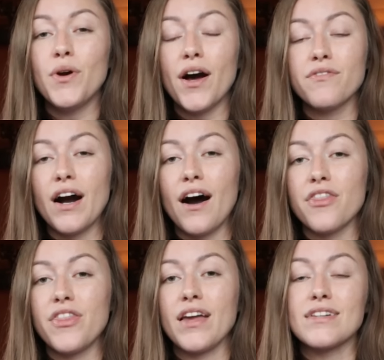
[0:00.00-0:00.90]
You have
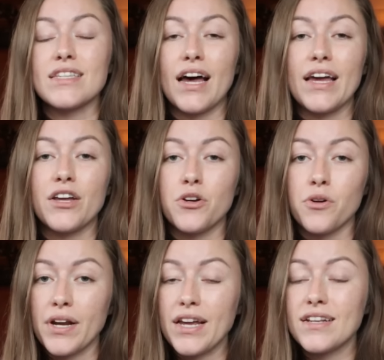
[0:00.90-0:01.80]
got things like
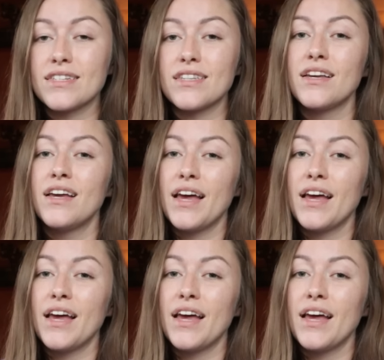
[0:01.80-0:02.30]
Greeks,